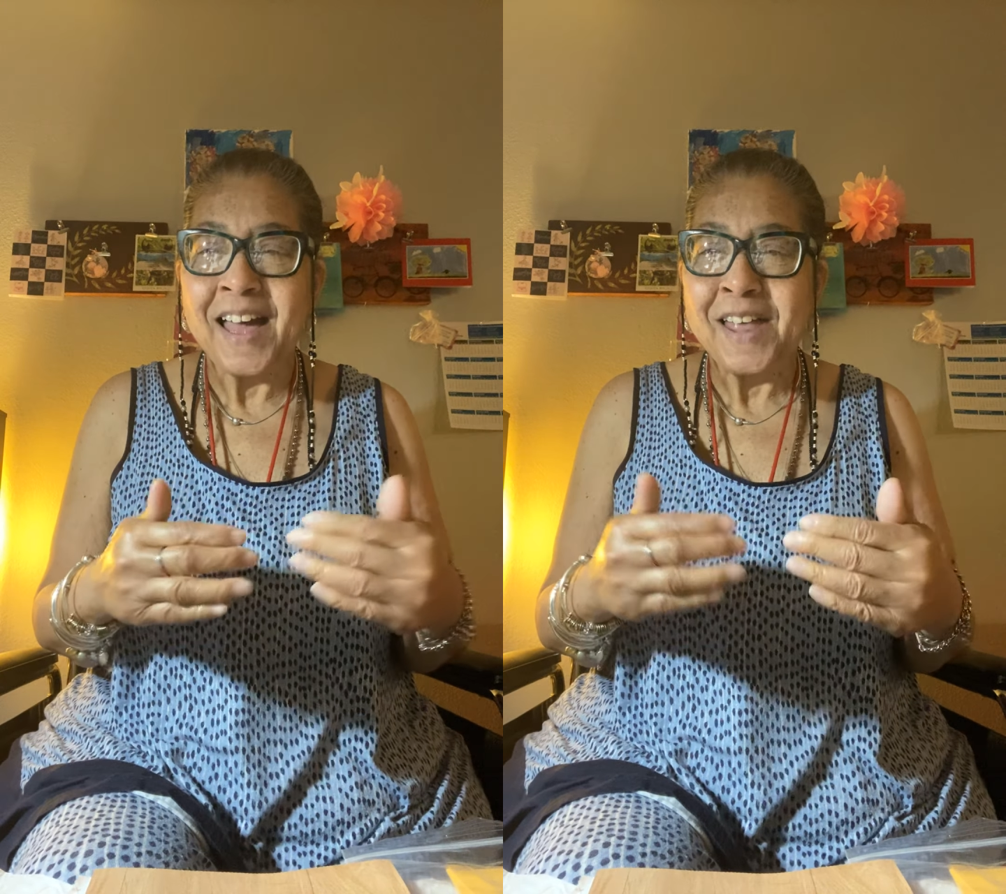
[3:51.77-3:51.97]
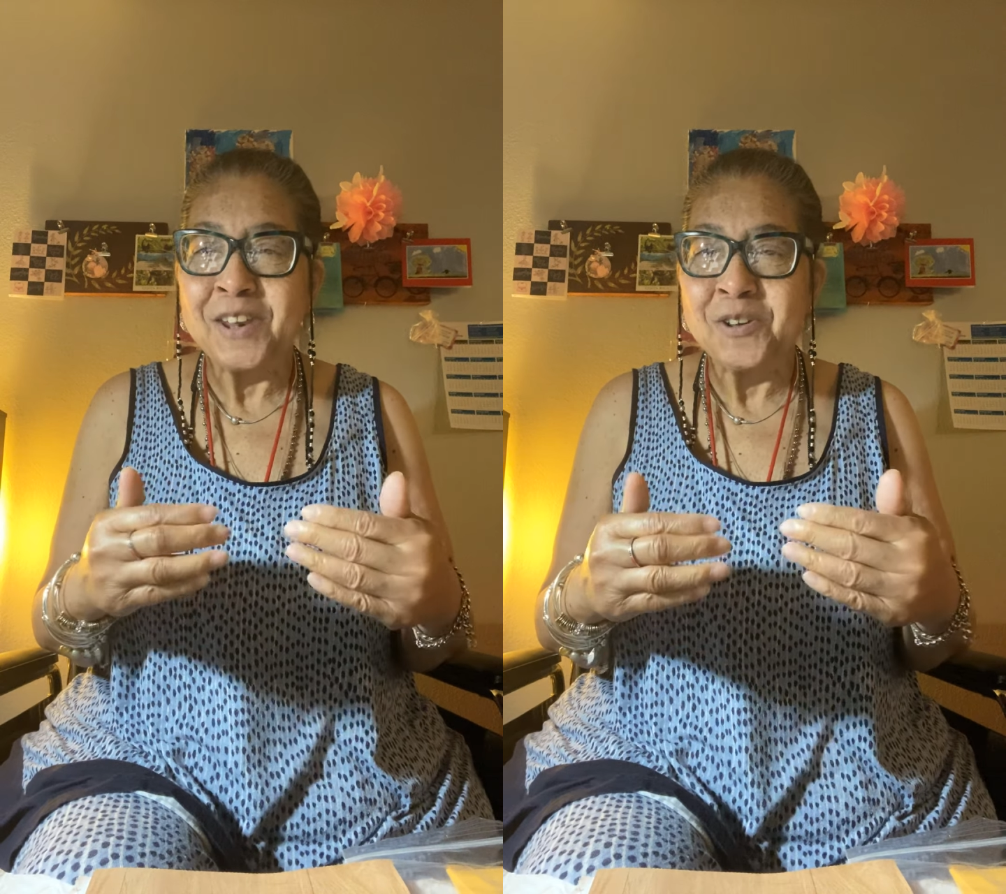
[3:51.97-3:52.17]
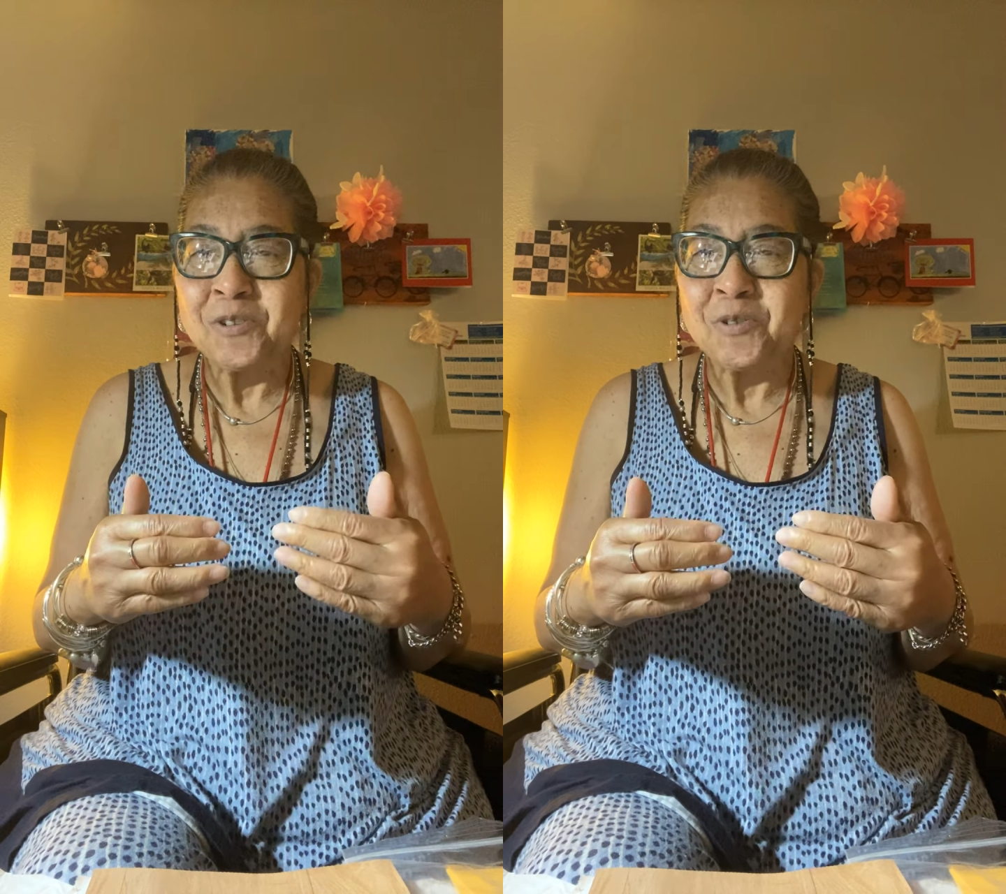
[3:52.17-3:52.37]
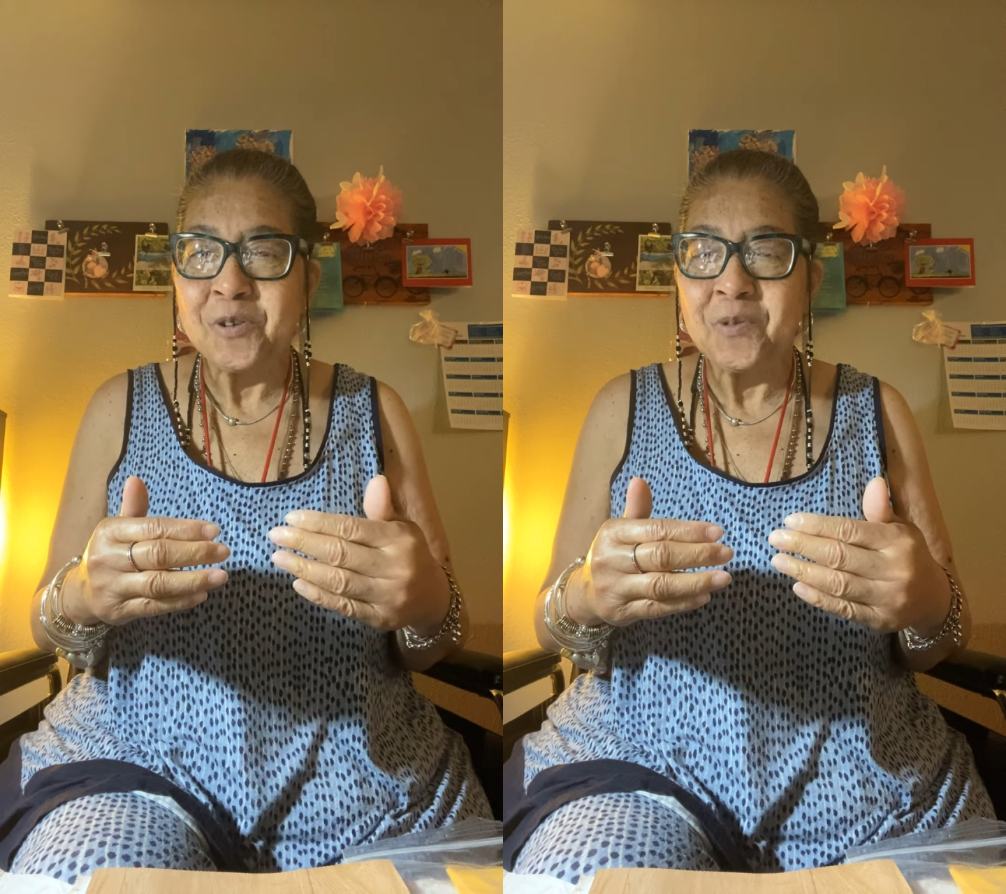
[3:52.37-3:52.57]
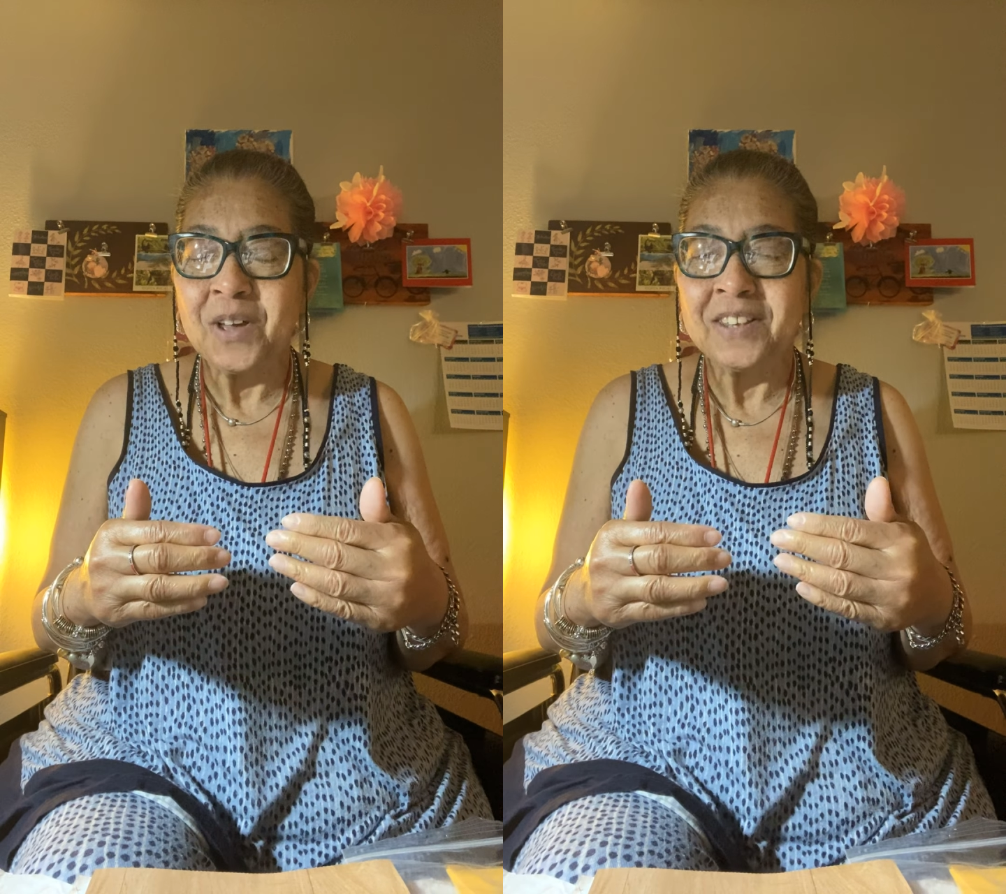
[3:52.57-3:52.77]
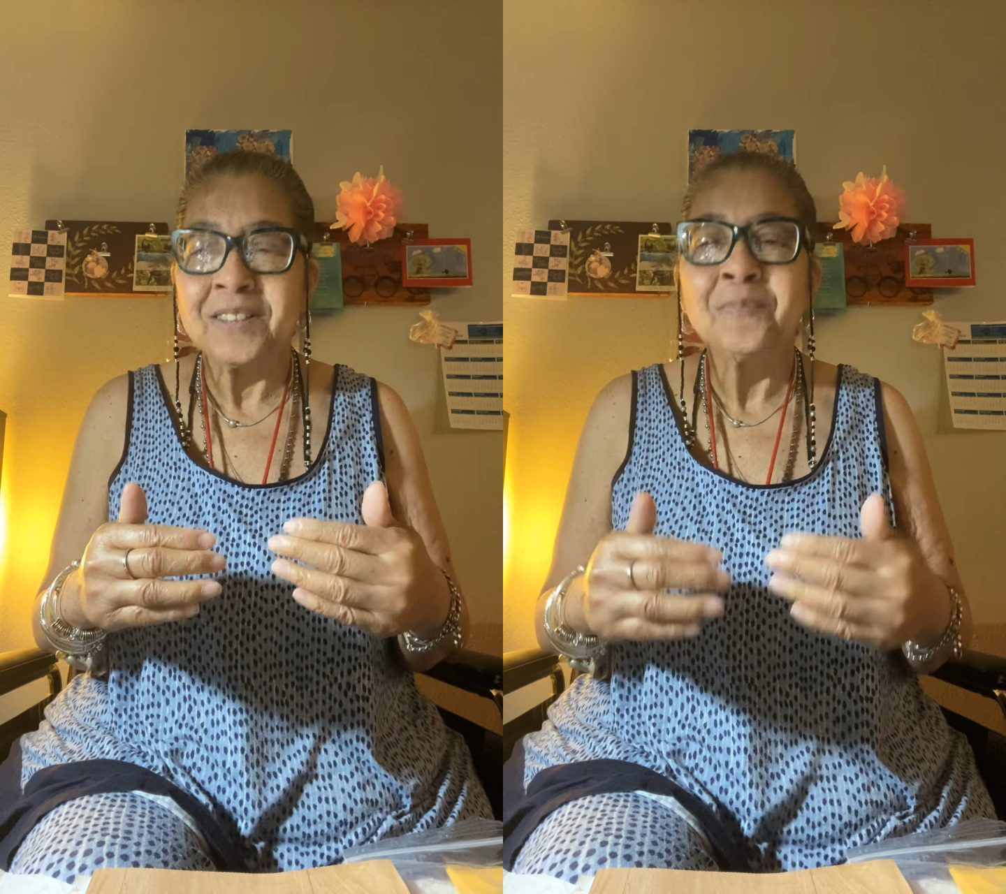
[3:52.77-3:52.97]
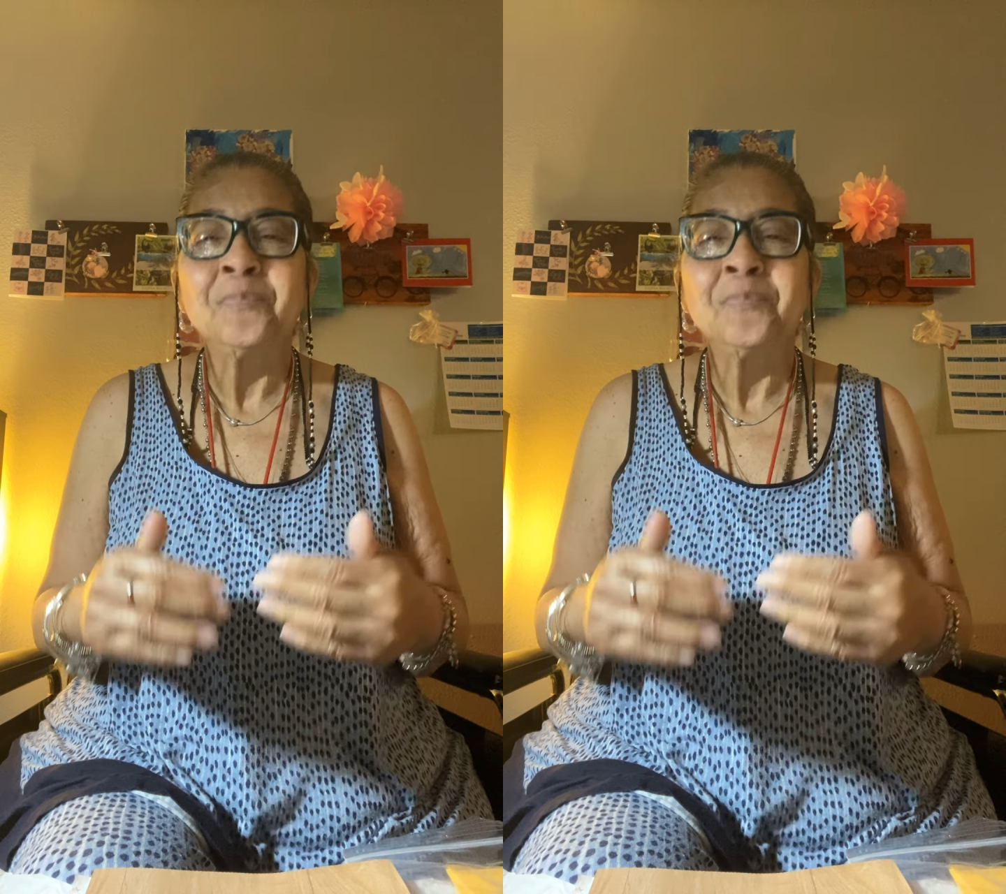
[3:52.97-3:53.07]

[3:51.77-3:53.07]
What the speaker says: I knew who it was.